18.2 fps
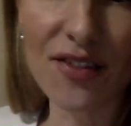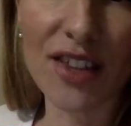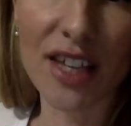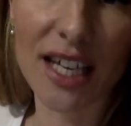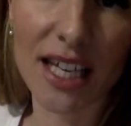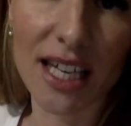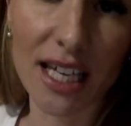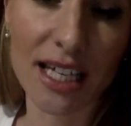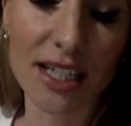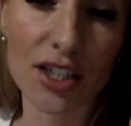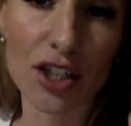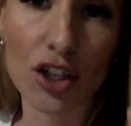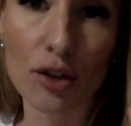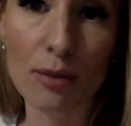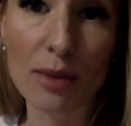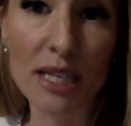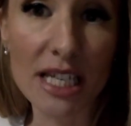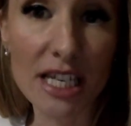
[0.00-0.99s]
of the key to
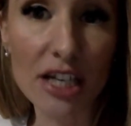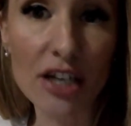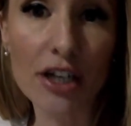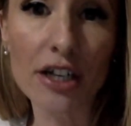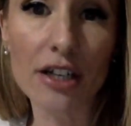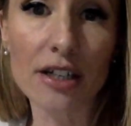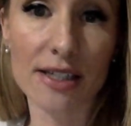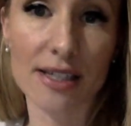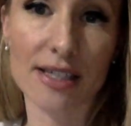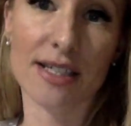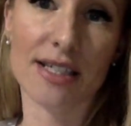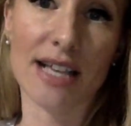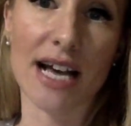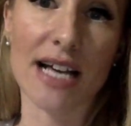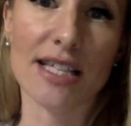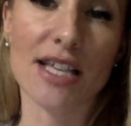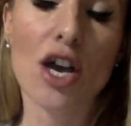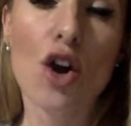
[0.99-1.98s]
your material
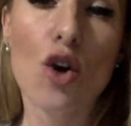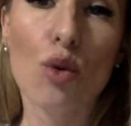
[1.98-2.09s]
success,